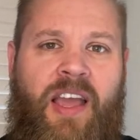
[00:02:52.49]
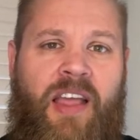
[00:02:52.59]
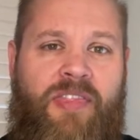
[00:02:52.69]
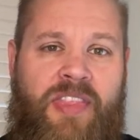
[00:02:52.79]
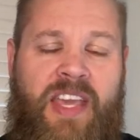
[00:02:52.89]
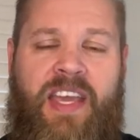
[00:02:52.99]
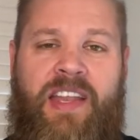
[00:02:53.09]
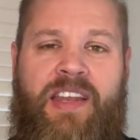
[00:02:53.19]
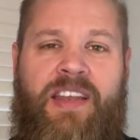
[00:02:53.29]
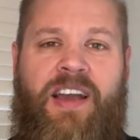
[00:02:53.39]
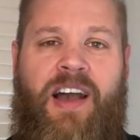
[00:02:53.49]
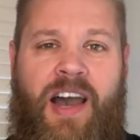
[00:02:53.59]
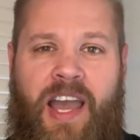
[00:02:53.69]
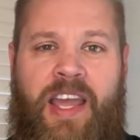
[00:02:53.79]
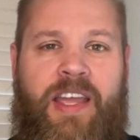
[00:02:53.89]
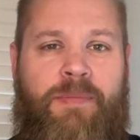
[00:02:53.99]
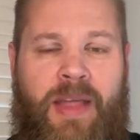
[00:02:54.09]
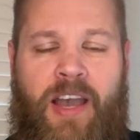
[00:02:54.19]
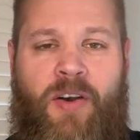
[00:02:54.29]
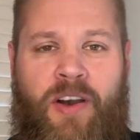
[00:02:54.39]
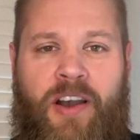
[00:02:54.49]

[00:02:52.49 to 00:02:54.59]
And then I am now